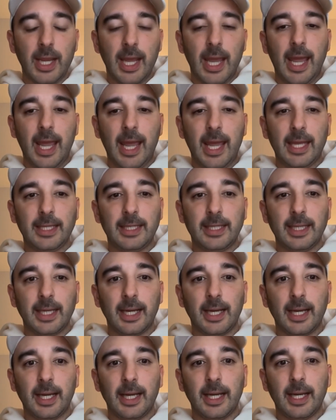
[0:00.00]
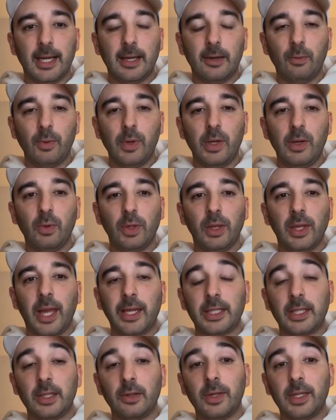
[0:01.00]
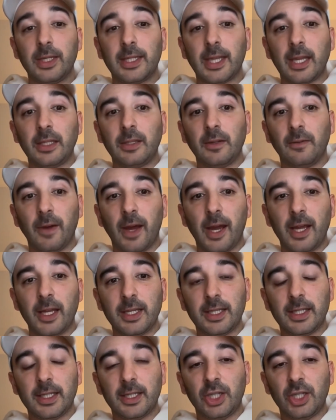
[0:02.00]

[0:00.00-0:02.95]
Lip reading: And we would like to incentivize,